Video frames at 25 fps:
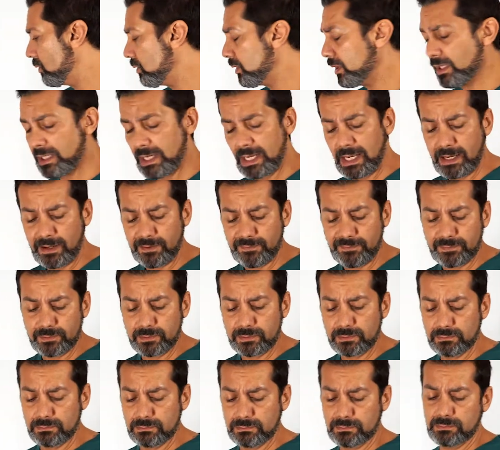can have,
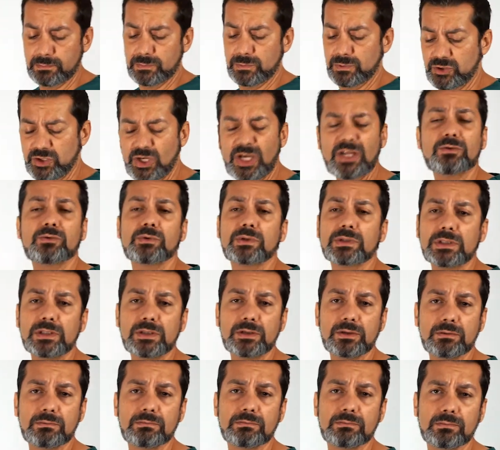
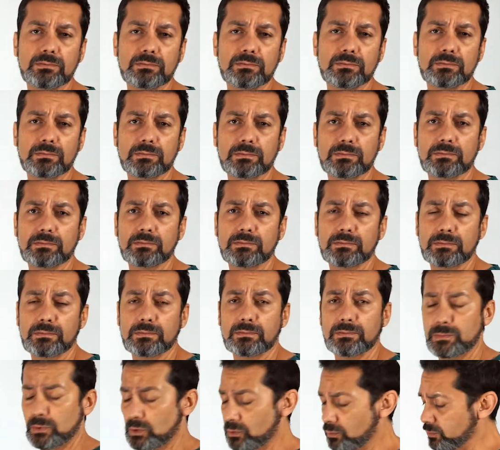generally,
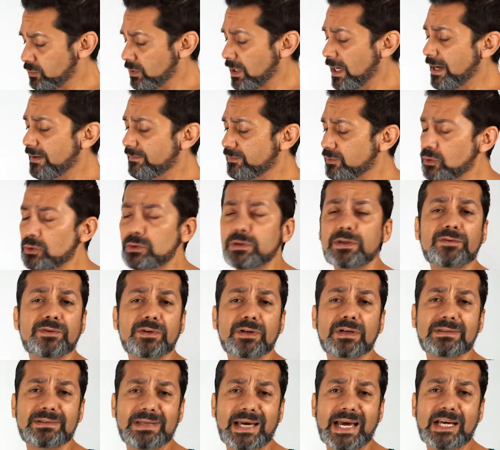you have two
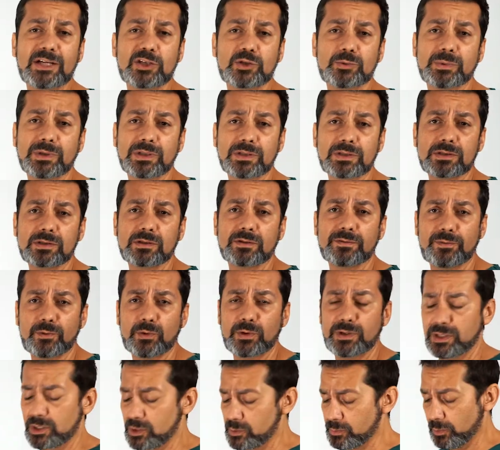different attachments
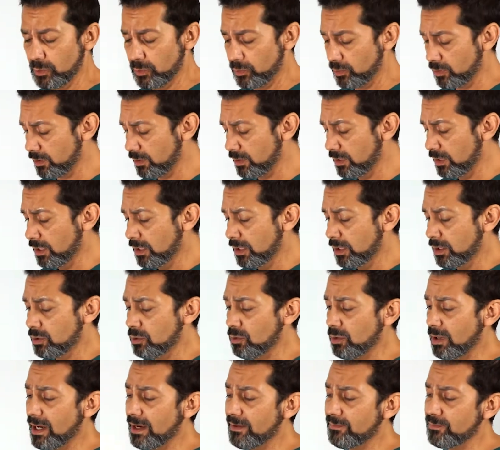for this motor.
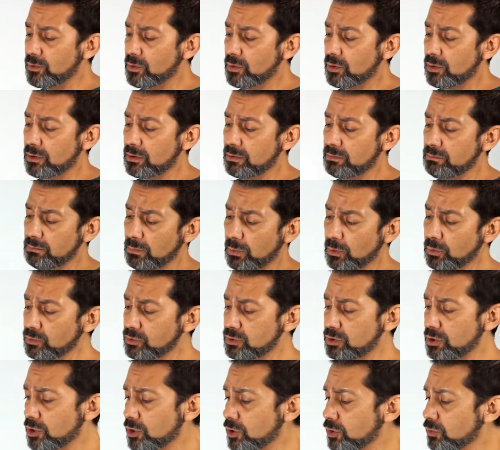You have your
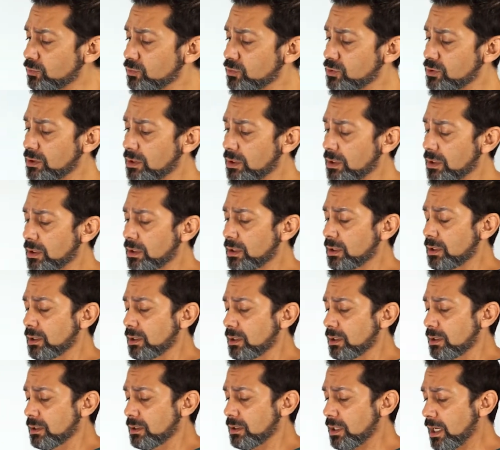most used
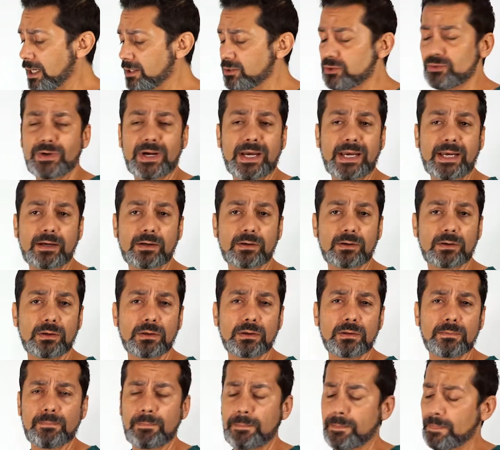
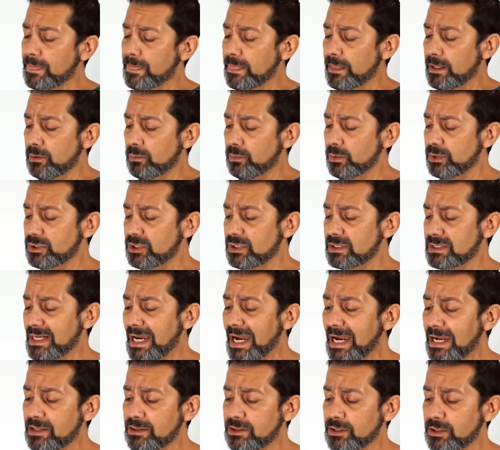contra-angle, which is
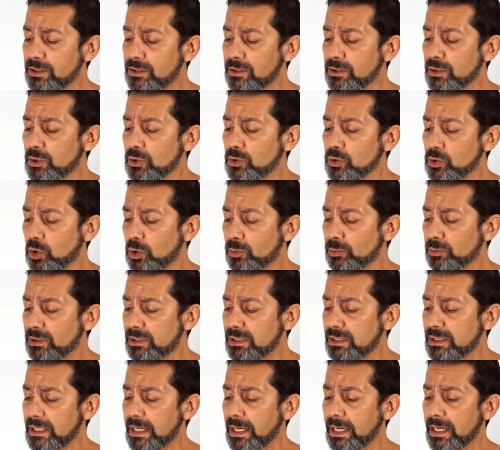either
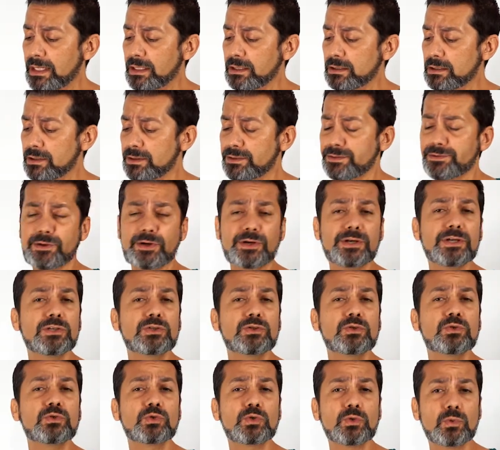normally a
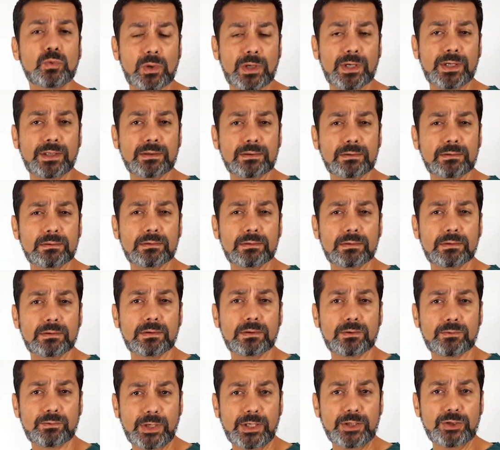32:1
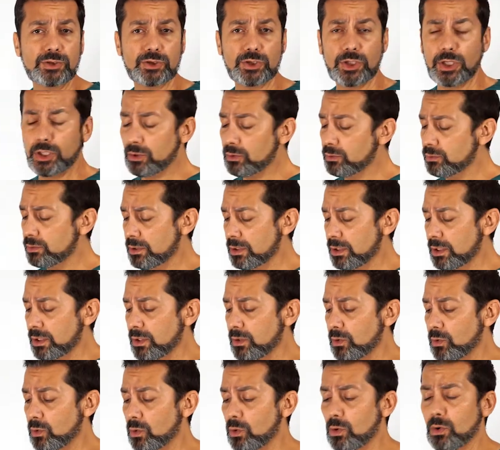ratio
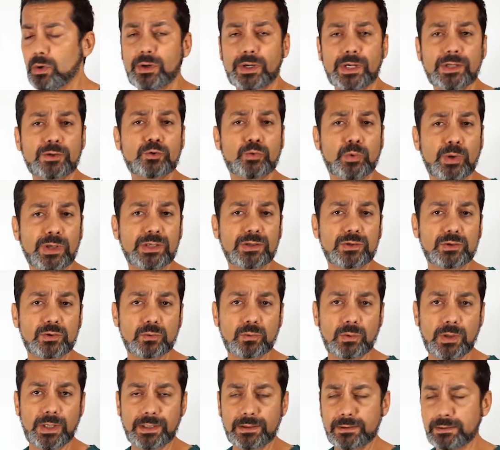or a
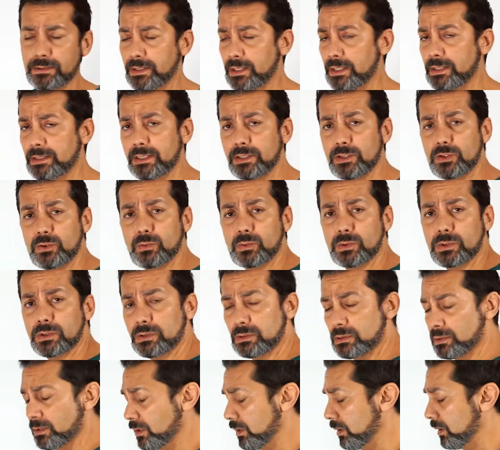20:1. And then you
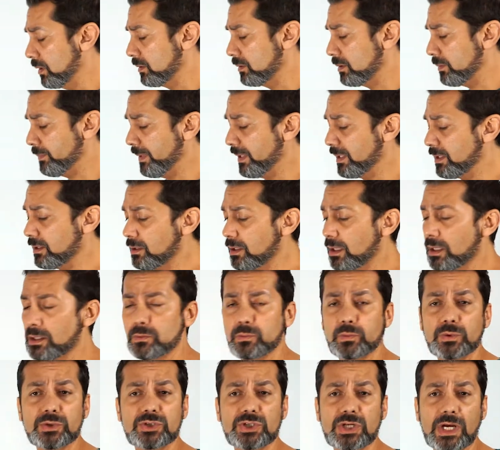will, depending
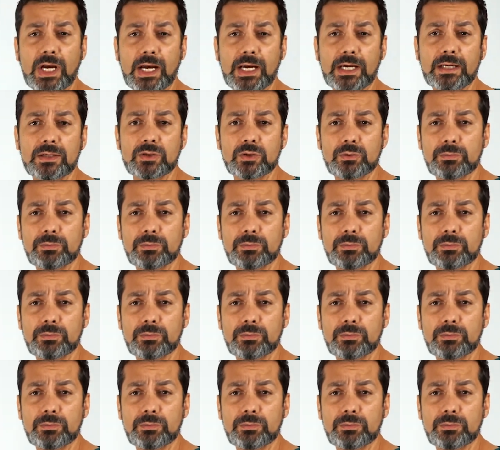on which kind you